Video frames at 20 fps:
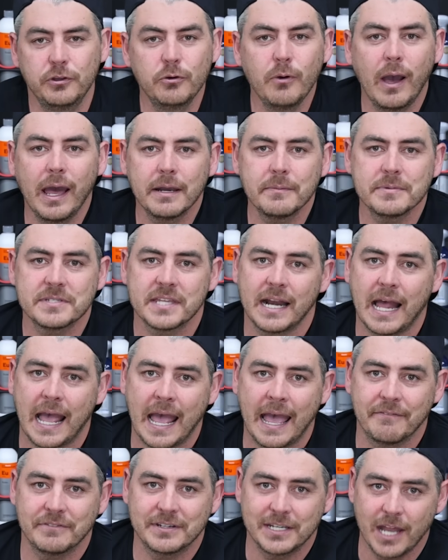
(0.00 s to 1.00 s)
a few items that I
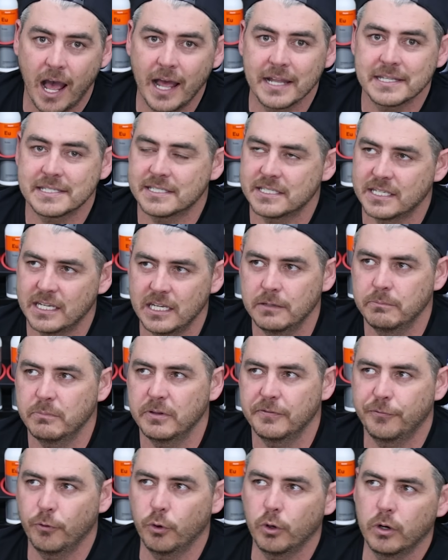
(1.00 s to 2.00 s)
have not seen
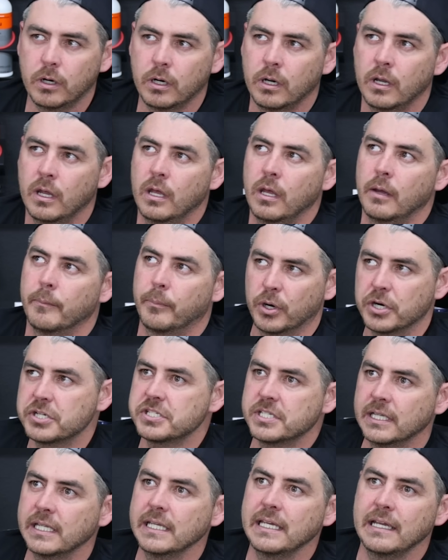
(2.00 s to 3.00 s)
before
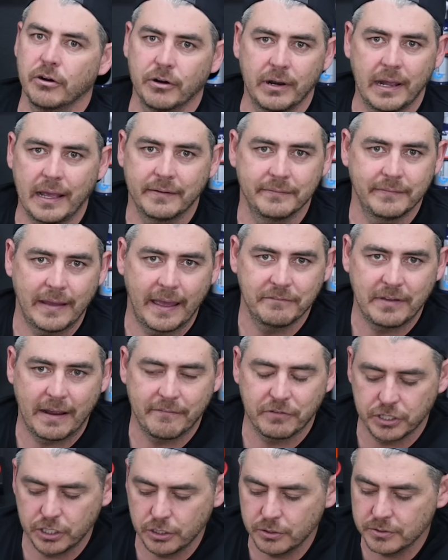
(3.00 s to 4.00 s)
personally or have
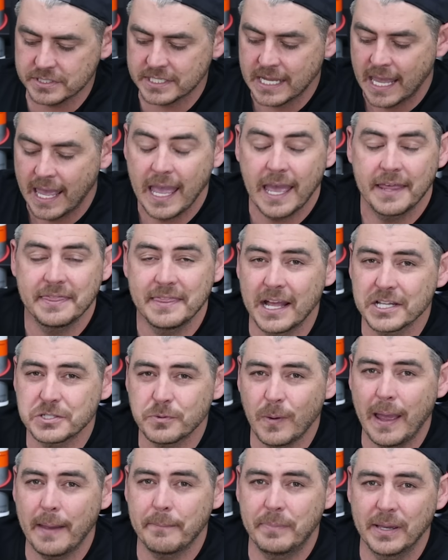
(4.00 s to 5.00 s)
ever used, and
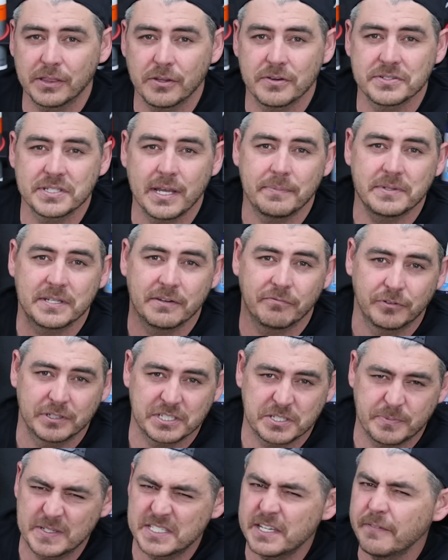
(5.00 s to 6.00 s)
that's why I picked those up to
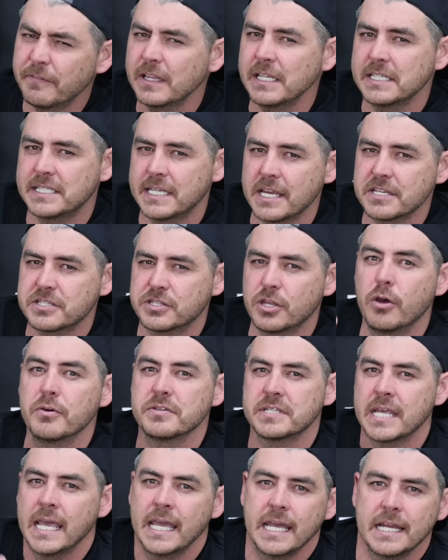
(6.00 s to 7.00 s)
specifically test
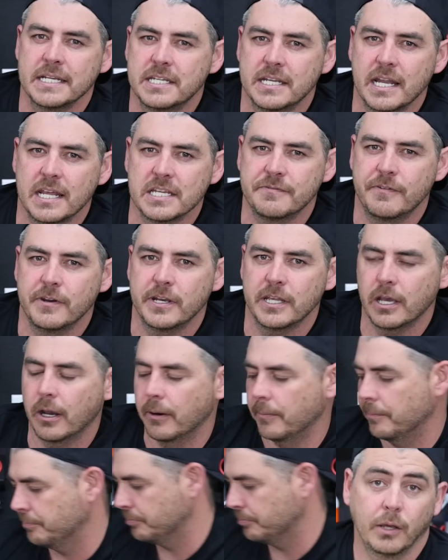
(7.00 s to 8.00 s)
those in today's
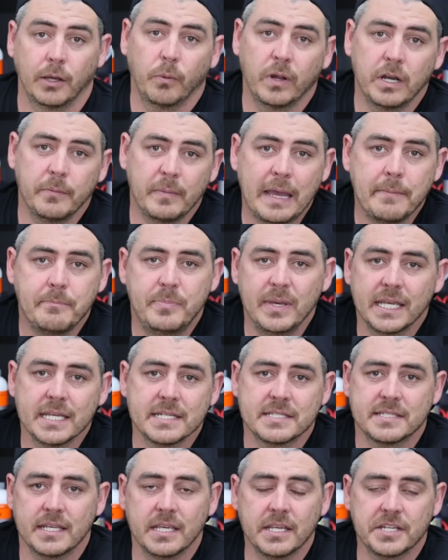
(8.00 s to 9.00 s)
video. Now, one of my
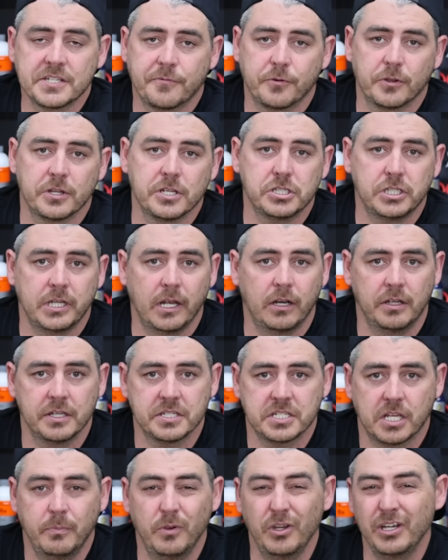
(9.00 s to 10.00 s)
biggest things for this channel
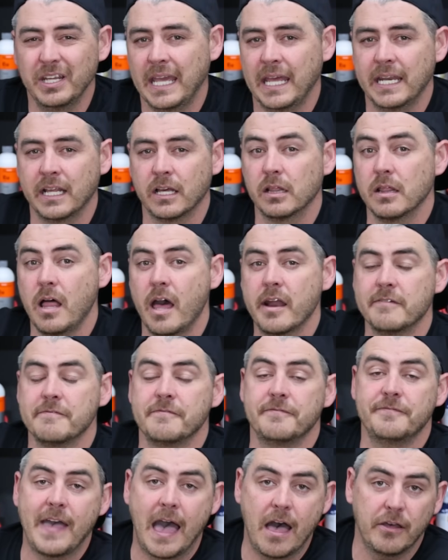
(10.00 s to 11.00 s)
is communicating a lot
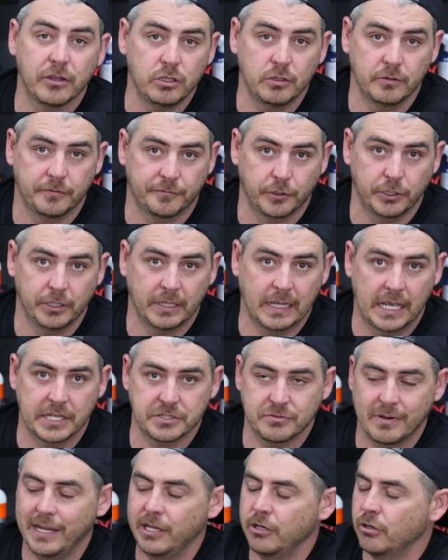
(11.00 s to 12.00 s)
of value for you
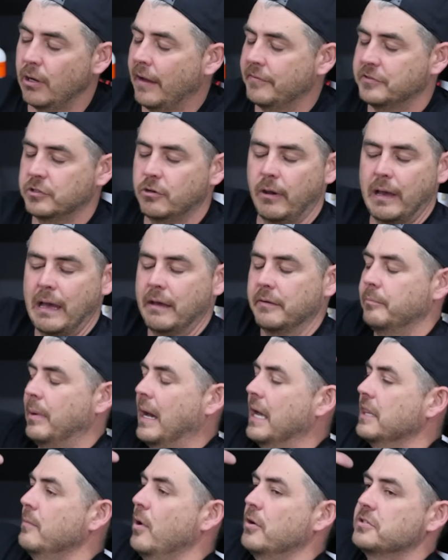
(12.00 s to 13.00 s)
guys, right? You don't have to go out and
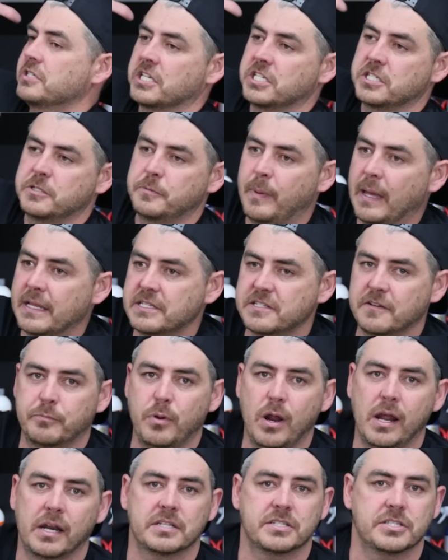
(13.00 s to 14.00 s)
buy the most
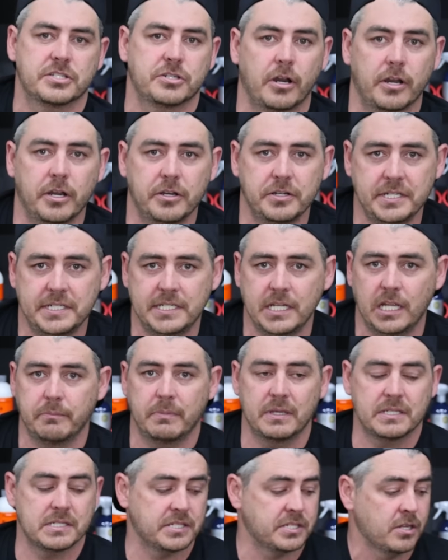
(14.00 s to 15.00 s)
expensive products to start your
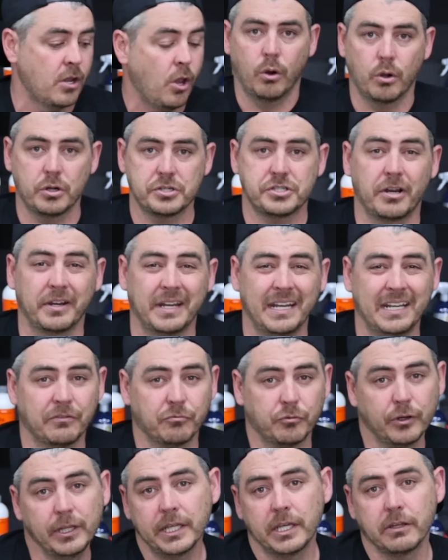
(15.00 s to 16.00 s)
detailing business or start
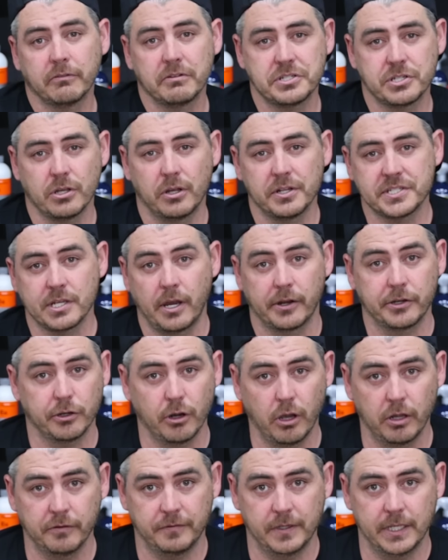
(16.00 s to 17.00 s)
getting really good results on
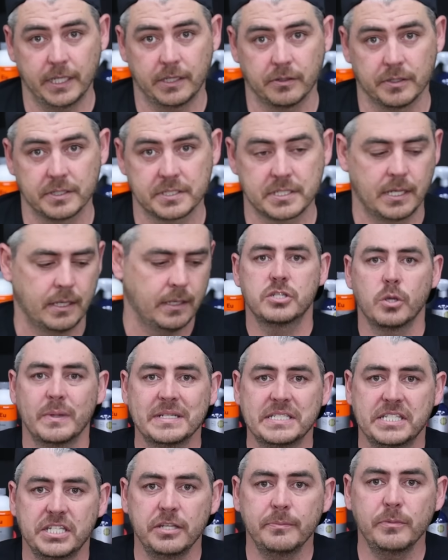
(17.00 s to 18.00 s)
your own vehicles. So
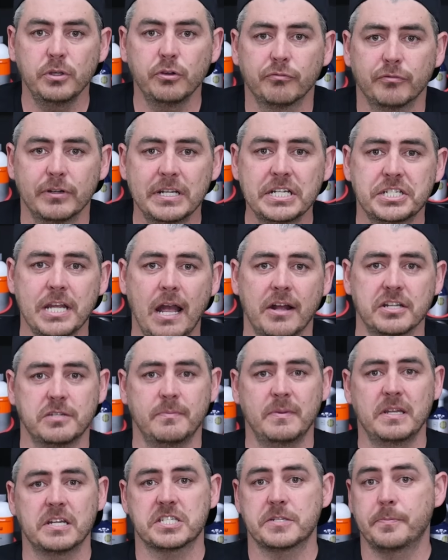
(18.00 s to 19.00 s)
when Temu reached out
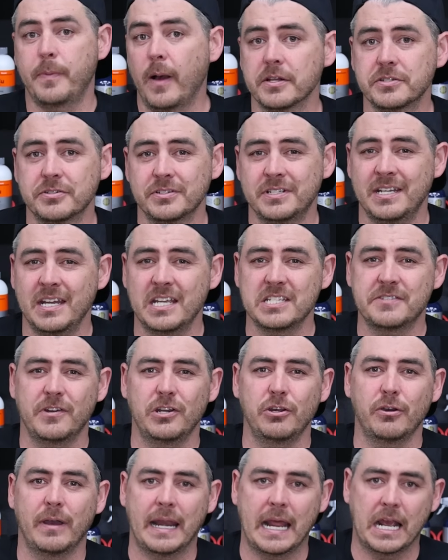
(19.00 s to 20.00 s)
to me to sponsor today's
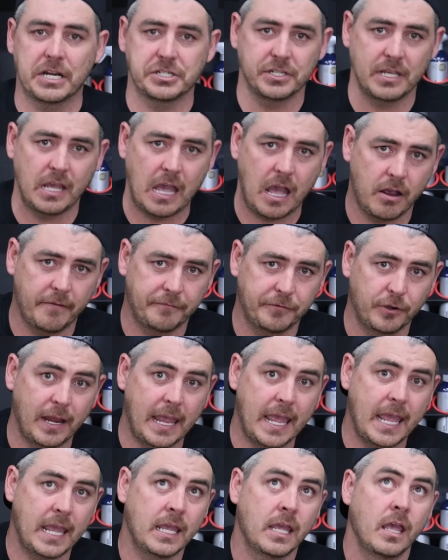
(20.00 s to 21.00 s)
video and actually offer
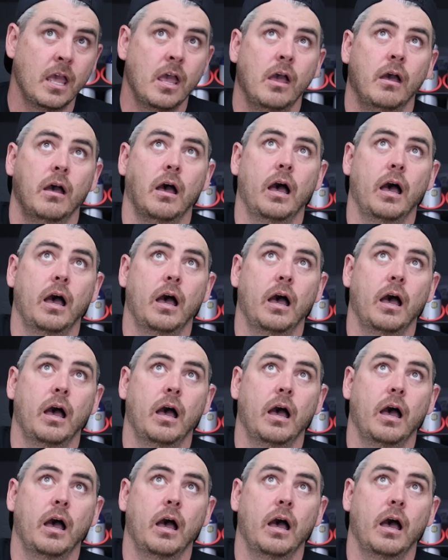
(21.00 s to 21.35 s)
a